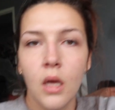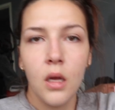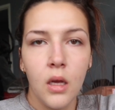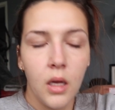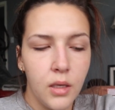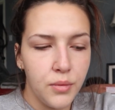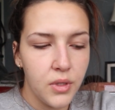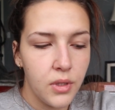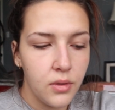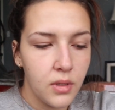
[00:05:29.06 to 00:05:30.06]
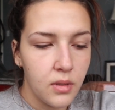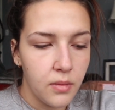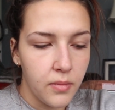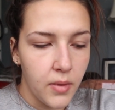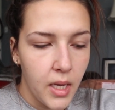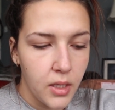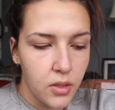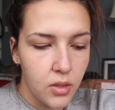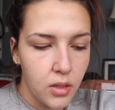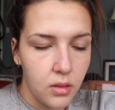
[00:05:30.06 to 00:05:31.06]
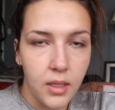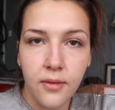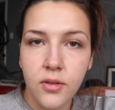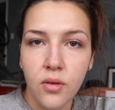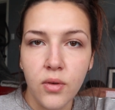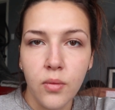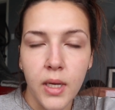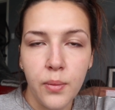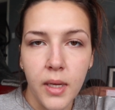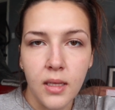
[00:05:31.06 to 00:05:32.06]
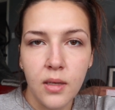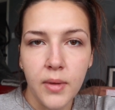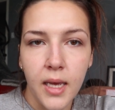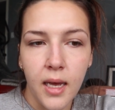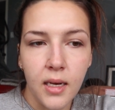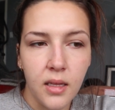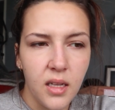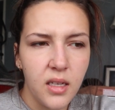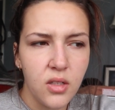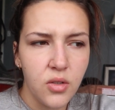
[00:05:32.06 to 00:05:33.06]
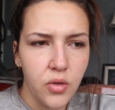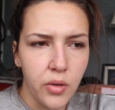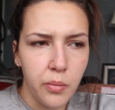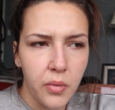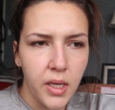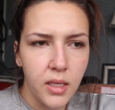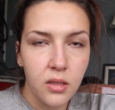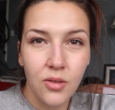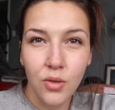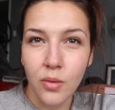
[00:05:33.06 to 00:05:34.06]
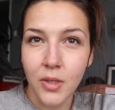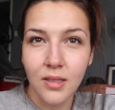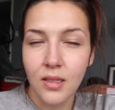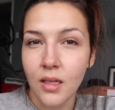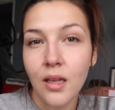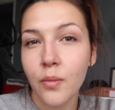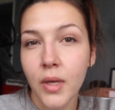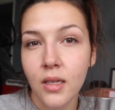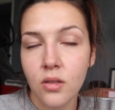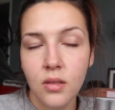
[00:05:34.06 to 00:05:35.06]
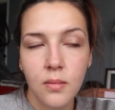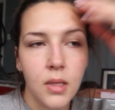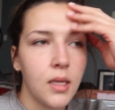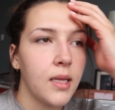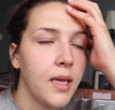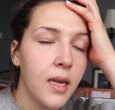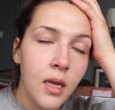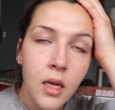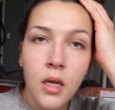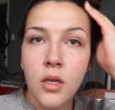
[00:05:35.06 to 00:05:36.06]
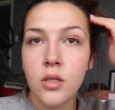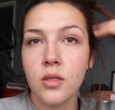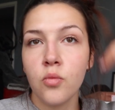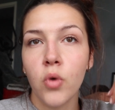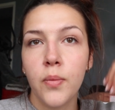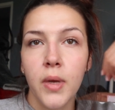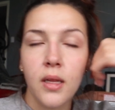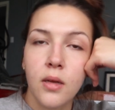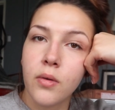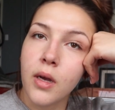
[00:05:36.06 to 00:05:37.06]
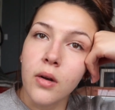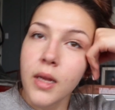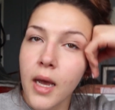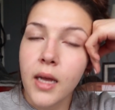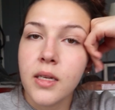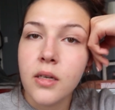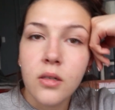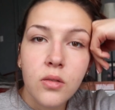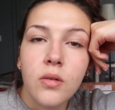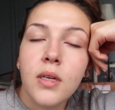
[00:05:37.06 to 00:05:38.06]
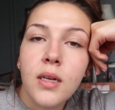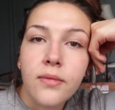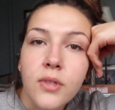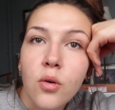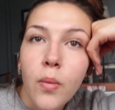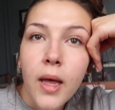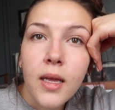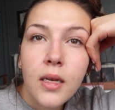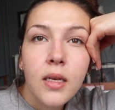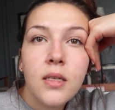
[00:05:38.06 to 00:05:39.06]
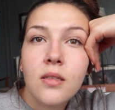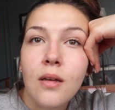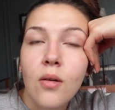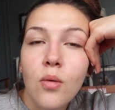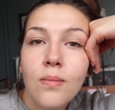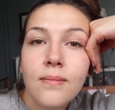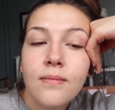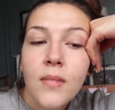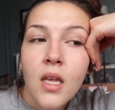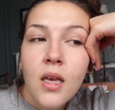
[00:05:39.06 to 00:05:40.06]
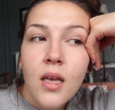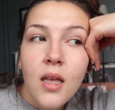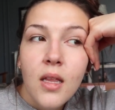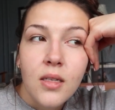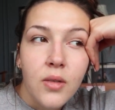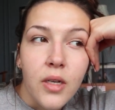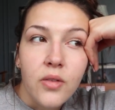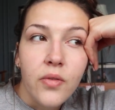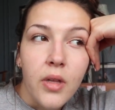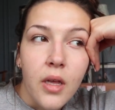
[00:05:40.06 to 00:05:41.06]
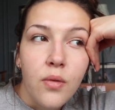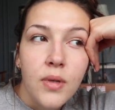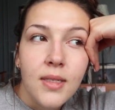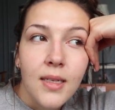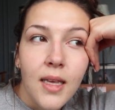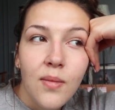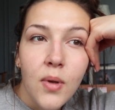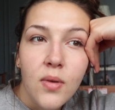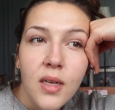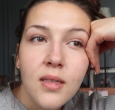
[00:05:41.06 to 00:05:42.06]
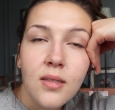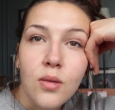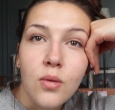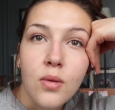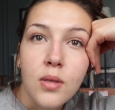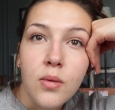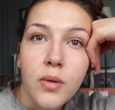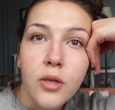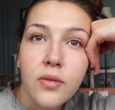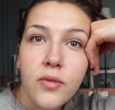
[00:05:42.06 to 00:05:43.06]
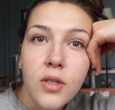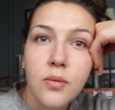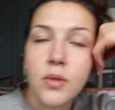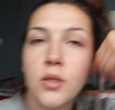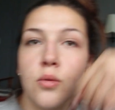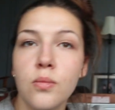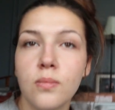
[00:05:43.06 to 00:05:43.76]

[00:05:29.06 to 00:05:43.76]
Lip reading: And I'm just using some extra leftover white paint that we had. I think it's trim paint, trim and sealing paint or something like that. Just some white paint that we already had here, so I didn't have to go buy any. So that's what I used for the other ones, and it came out nice, so that's what we're using for this one too.